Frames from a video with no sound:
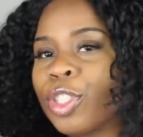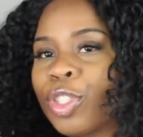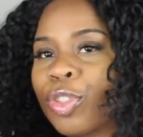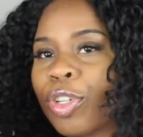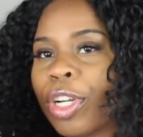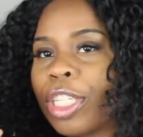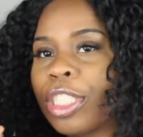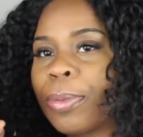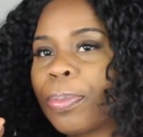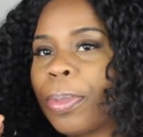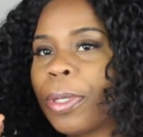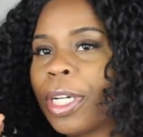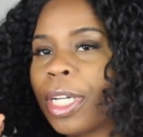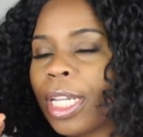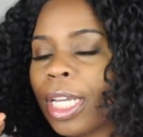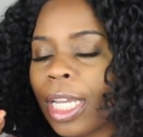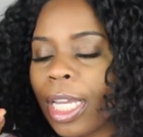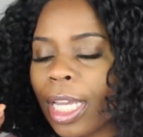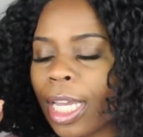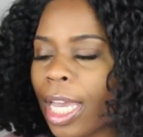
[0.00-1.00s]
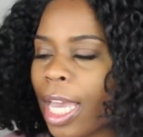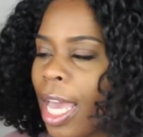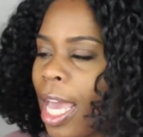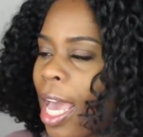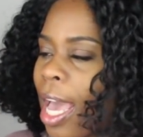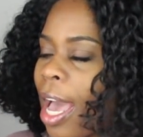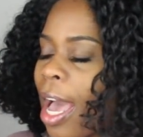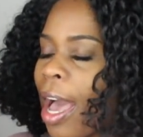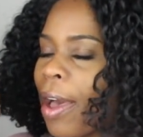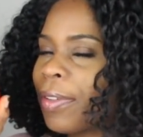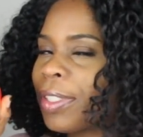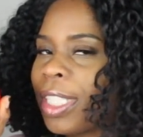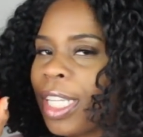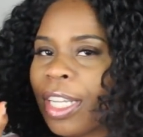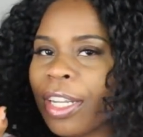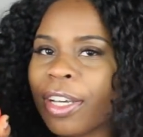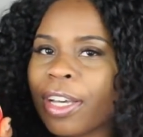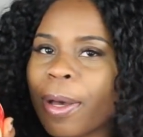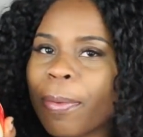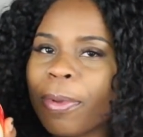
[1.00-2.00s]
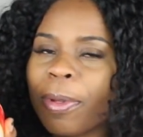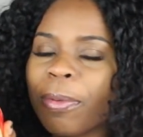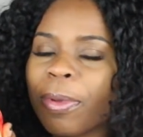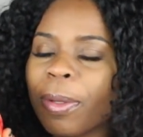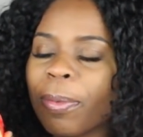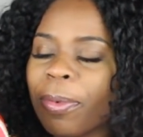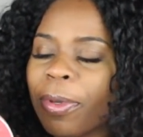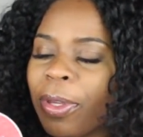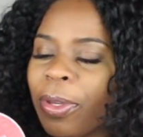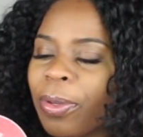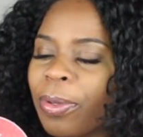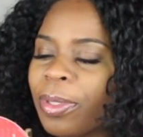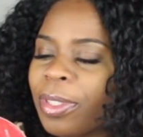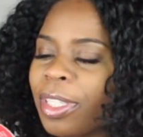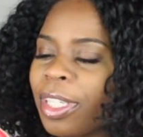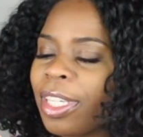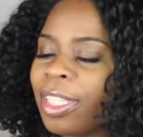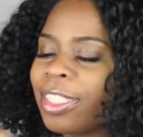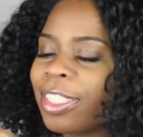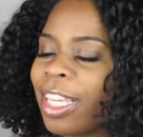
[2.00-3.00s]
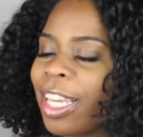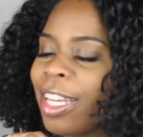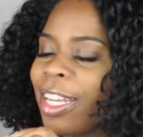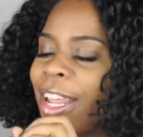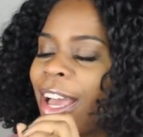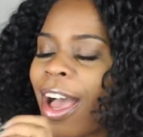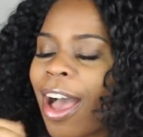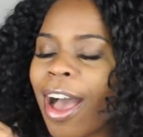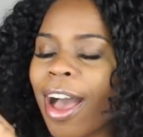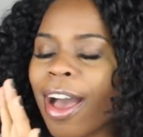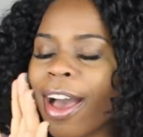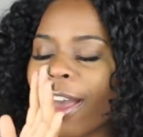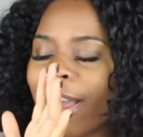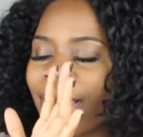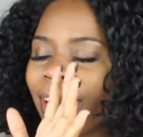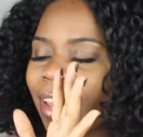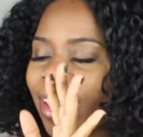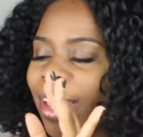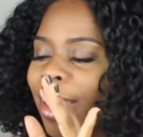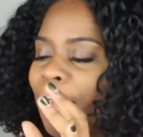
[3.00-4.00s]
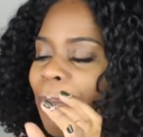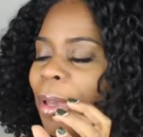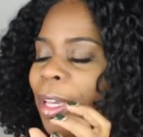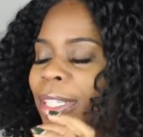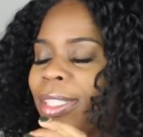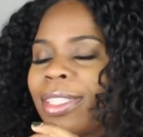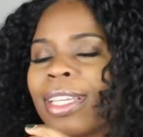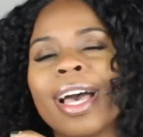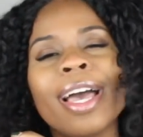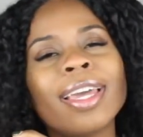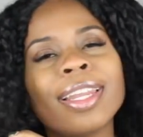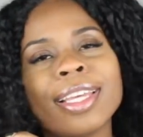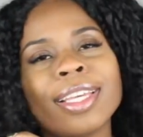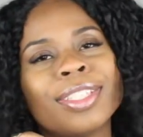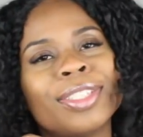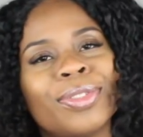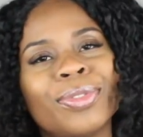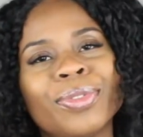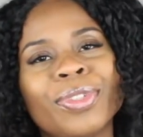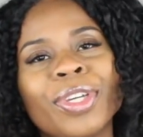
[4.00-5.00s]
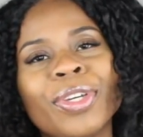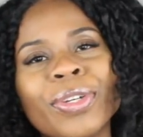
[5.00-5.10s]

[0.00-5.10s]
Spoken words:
Stretch Pudding. I've seen a couple of people use this, and I am excited to